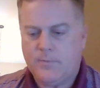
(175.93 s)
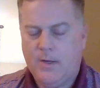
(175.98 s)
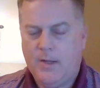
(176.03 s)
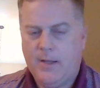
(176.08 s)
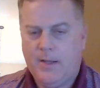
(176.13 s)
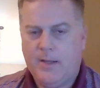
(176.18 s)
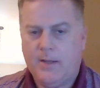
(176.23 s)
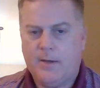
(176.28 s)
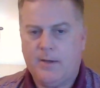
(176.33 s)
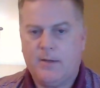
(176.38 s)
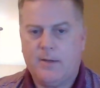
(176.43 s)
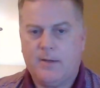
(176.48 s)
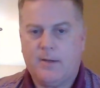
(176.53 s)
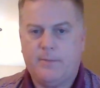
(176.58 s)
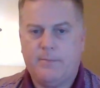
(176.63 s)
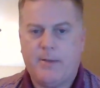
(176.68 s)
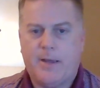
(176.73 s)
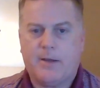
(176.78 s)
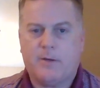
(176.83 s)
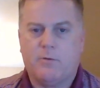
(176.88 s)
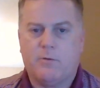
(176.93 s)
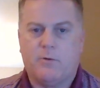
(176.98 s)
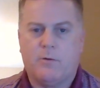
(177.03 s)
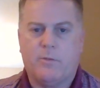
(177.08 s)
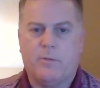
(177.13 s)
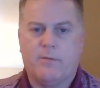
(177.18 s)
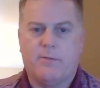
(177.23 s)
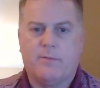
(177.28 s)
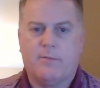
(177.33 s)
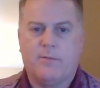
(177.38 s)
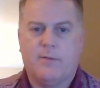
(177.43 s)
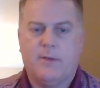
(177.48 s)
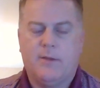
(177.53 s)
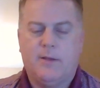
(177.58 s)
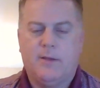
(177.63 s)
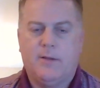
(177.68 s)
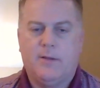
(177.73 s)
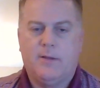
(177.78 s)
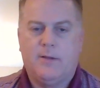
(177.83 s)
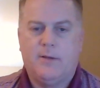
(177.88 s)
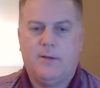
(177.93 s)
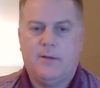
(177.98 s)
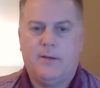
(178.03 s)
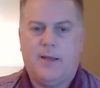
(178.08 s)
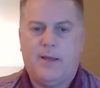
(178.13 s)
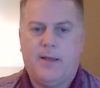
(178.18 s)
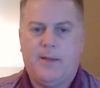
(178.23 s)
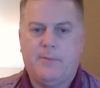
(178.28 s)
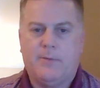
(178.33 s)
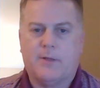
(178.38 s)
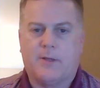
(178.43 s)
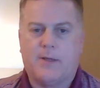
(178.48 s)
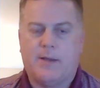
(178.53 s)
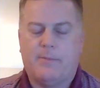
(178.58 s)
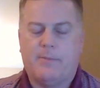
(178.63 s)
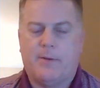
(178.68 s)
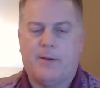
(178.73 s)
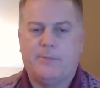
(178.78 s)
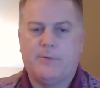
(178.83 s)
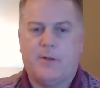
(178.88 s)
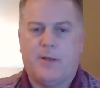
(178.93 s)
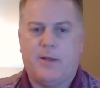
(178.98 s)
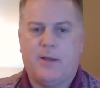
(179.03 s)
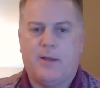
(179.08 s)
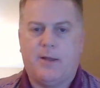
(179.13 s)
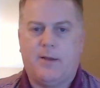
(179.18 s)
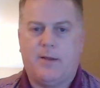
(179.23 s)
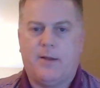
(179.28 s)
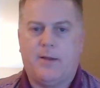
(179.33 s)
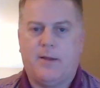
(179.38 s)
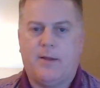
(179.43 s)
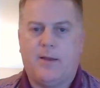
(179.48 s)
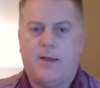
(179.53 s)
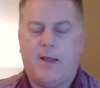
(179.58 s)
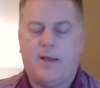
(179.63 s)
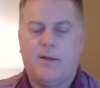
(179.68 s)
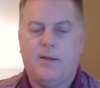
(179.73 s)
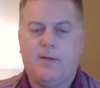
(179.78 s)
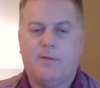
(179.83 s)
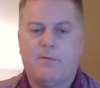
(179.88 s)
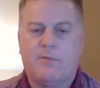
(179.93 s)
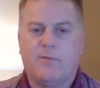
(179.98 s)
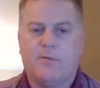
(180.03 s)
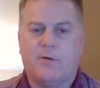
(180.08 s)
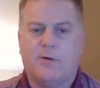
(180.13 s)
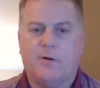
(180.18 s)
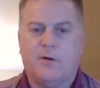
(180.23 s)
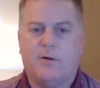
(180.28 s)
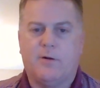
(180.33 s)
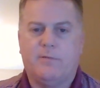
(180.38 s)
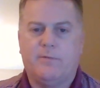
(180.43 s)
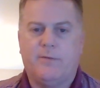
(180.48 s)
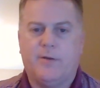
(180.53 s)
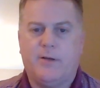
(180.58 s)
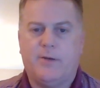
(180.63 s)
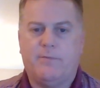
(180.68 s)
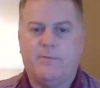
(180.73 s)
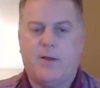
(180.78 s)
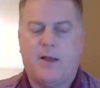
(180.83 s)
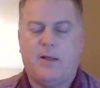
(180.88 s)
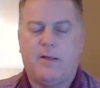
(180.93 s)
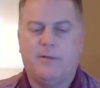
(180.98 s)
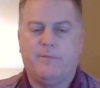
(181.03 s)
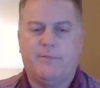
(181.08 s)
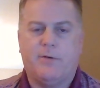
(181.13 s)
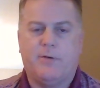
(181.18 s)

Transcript: And McEnroe was able to come up on his serve and volley